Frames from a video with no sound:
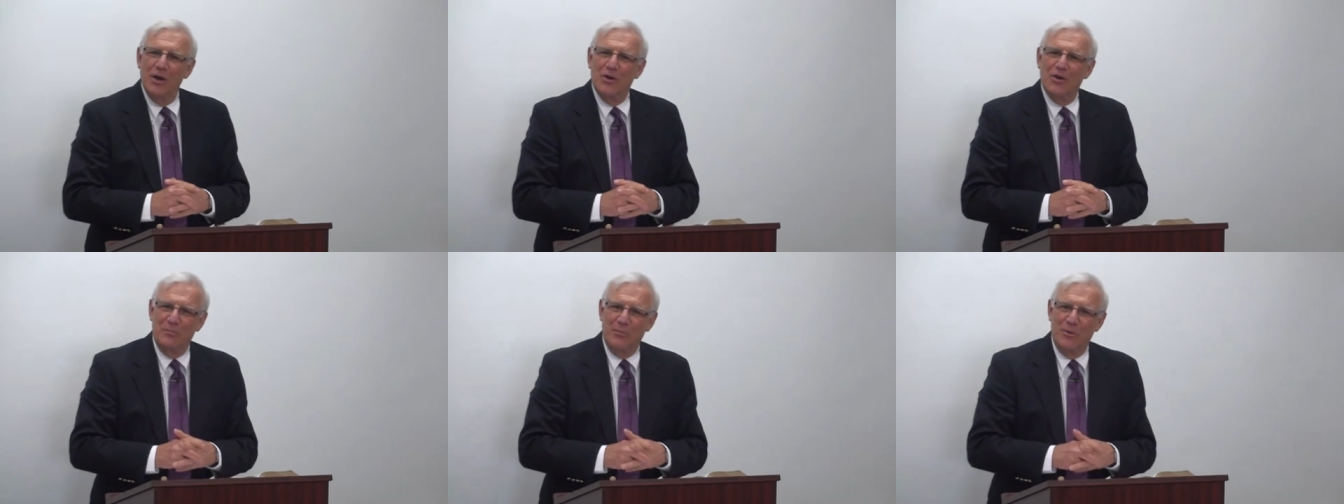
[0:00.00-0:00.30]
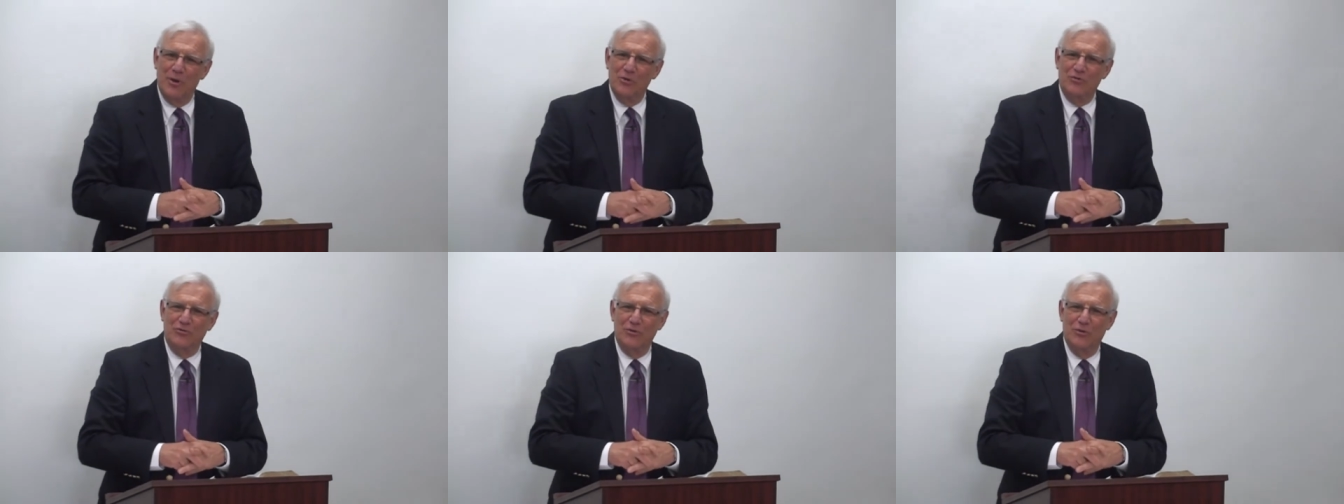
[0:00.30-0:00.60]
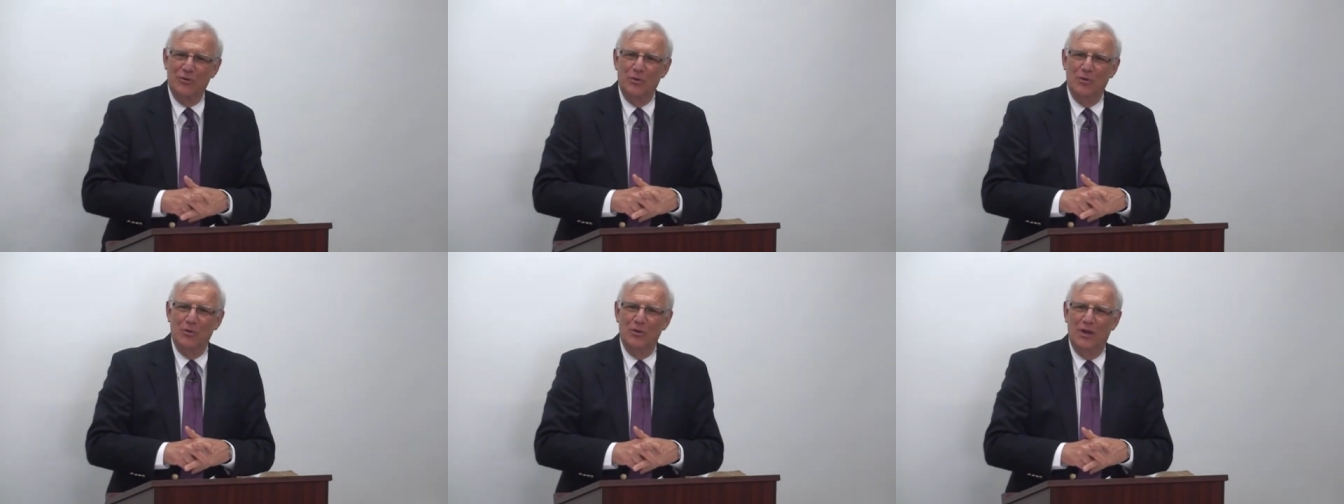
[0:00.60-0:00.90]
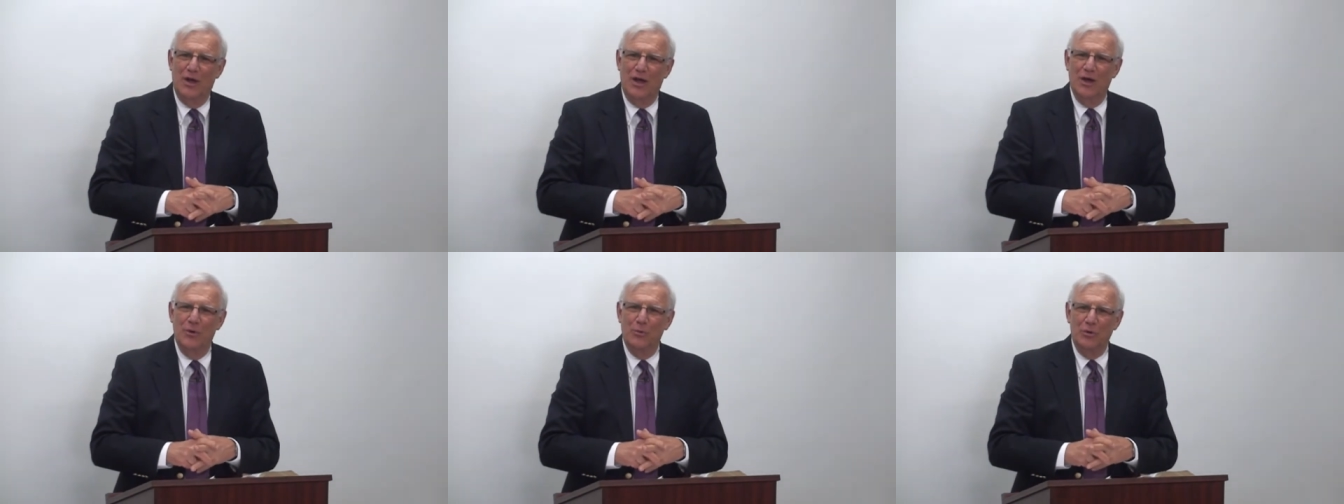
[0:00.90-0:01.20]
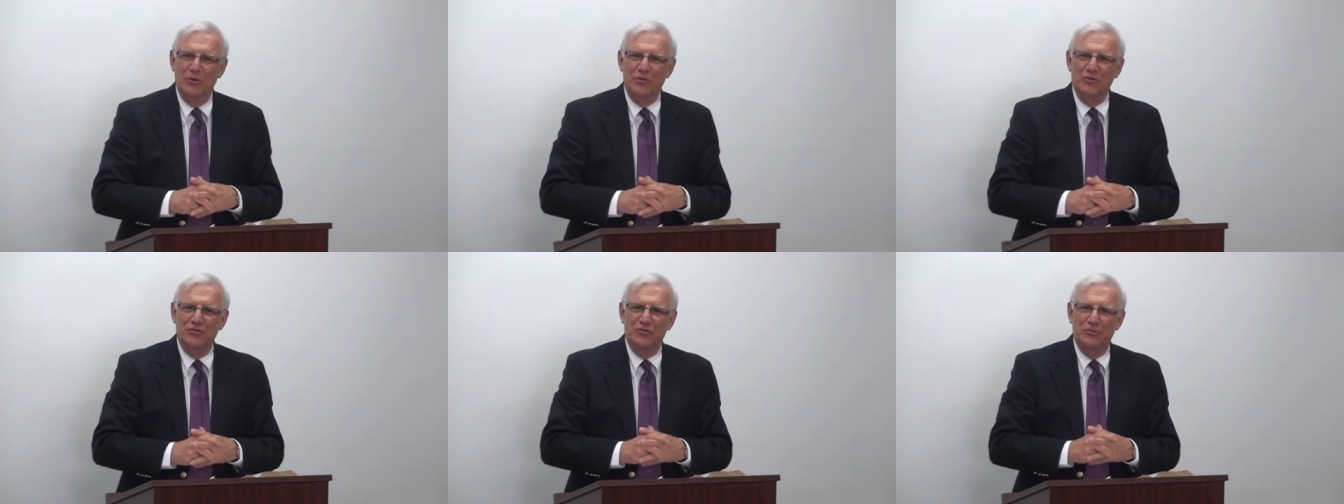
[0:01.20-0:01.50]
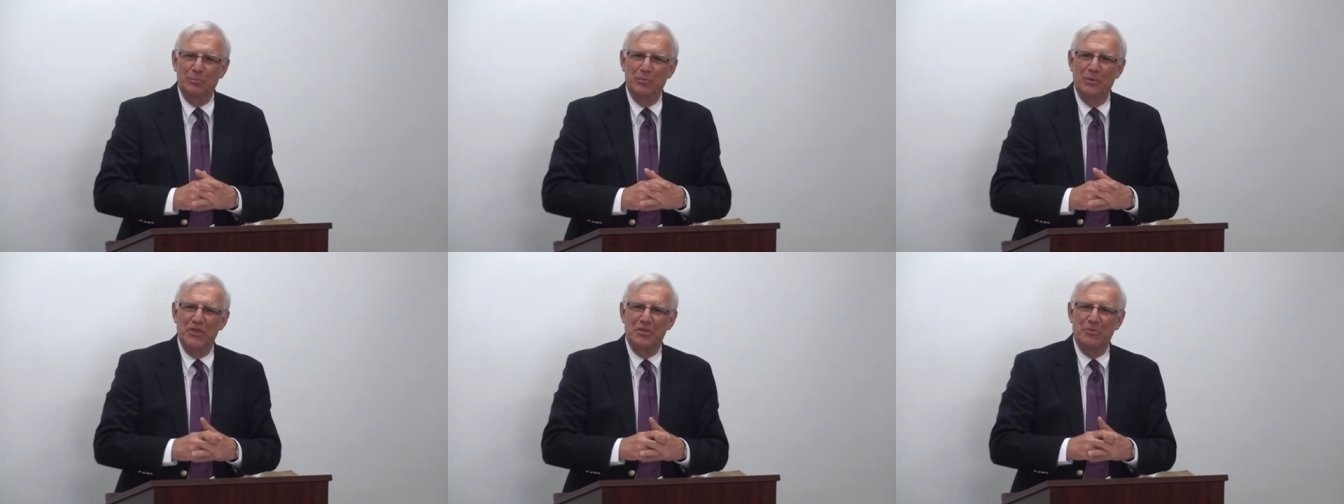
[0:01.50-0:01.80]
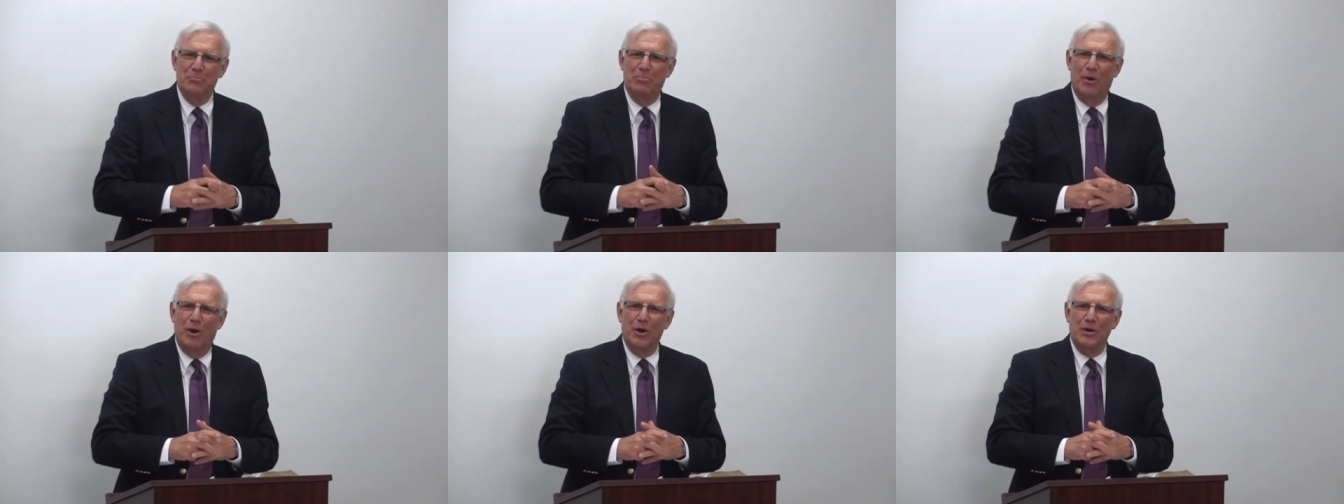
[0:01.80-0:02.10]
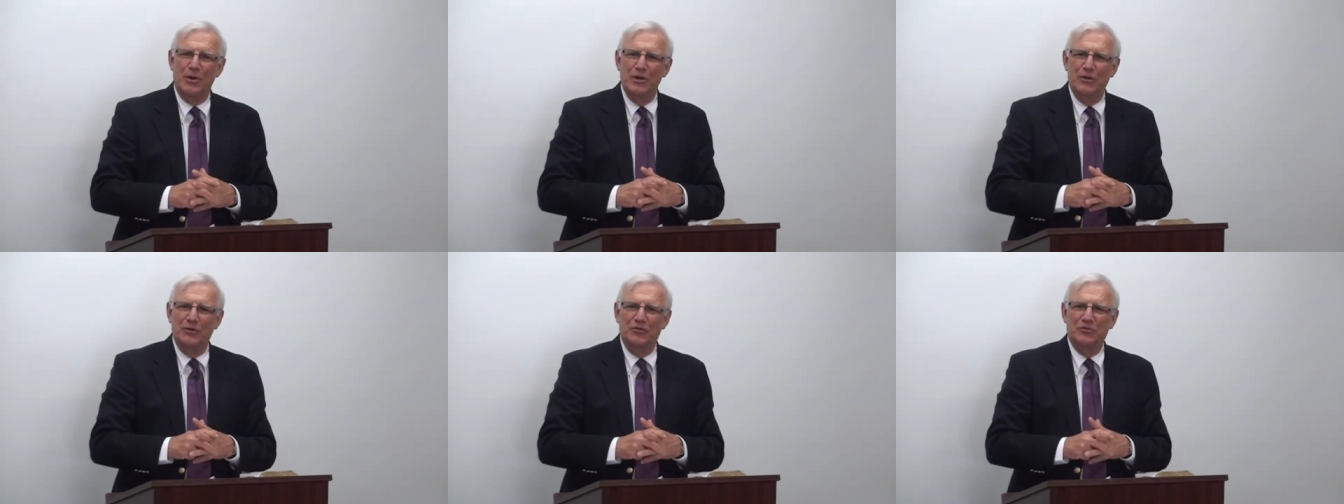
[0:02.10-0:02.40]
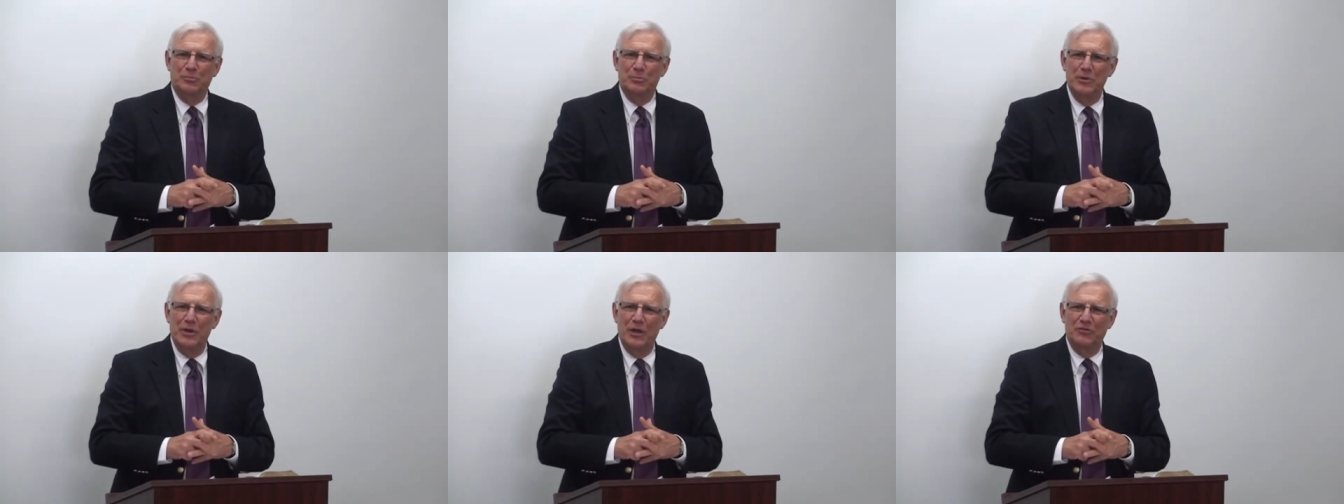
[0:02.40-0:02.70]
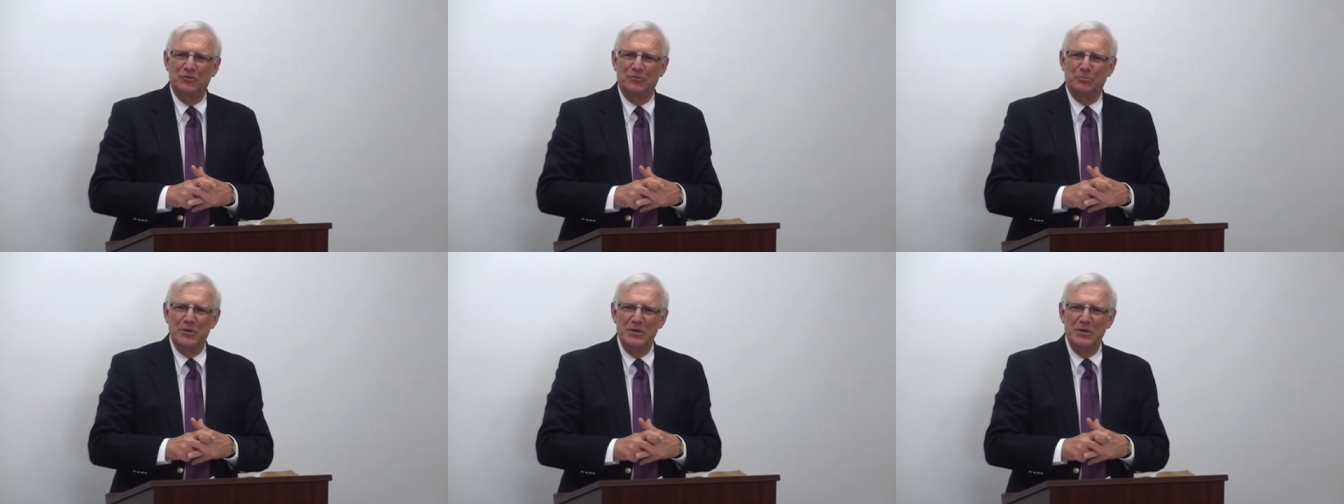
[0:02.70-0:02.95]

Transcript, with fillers: uh, commercial uh, when Smith Barney speaks,